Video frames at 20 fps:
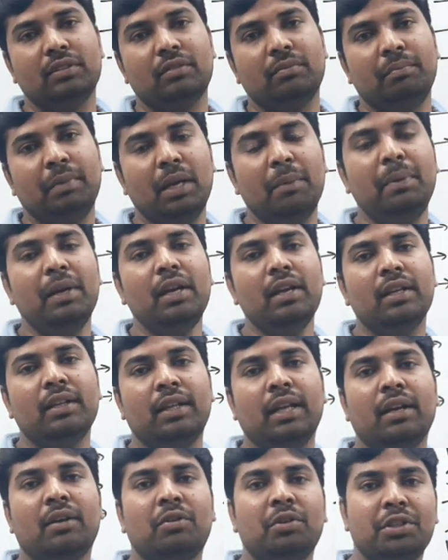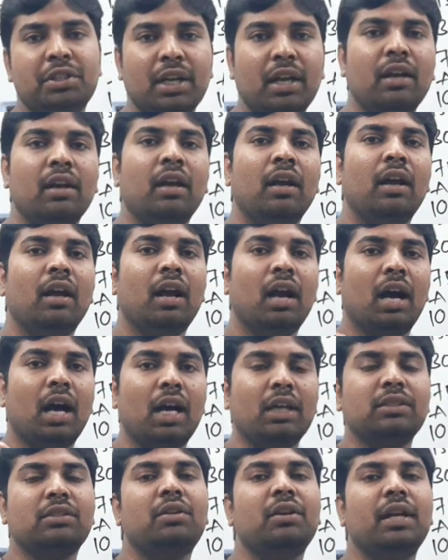Maybe the question
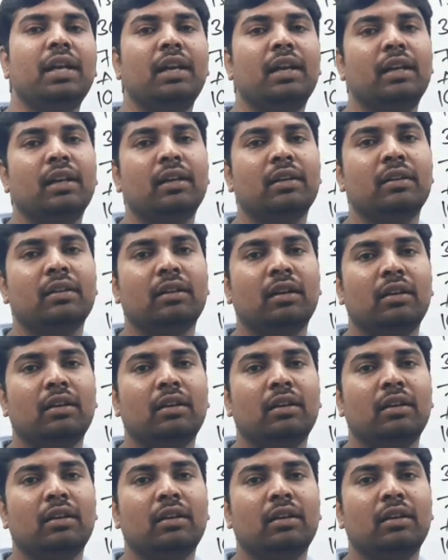asked in